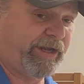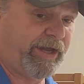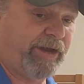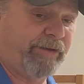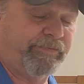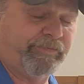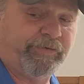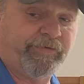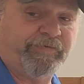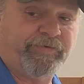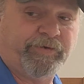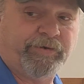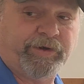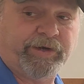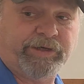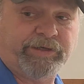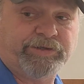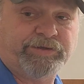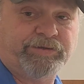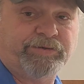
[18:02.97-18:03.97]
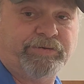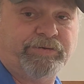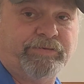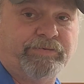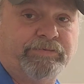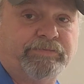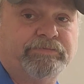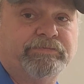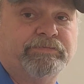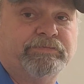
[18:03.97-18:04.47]
I'm referring to
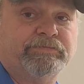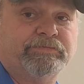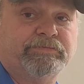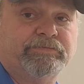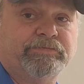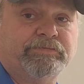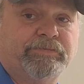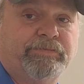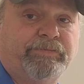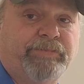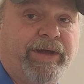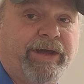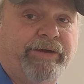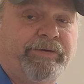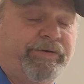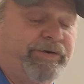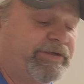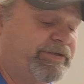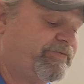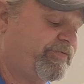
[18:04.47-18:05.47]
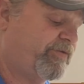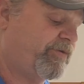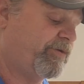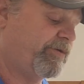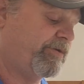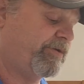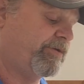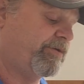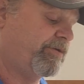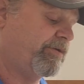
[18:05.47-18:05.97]
batteries for
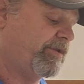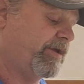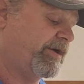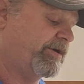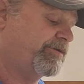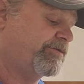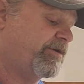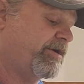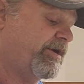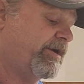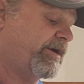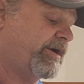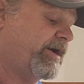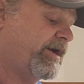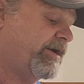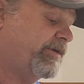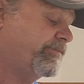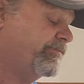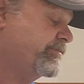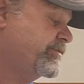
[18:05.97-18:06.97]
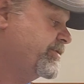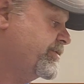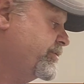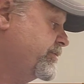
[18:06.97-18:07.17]
your electronic items.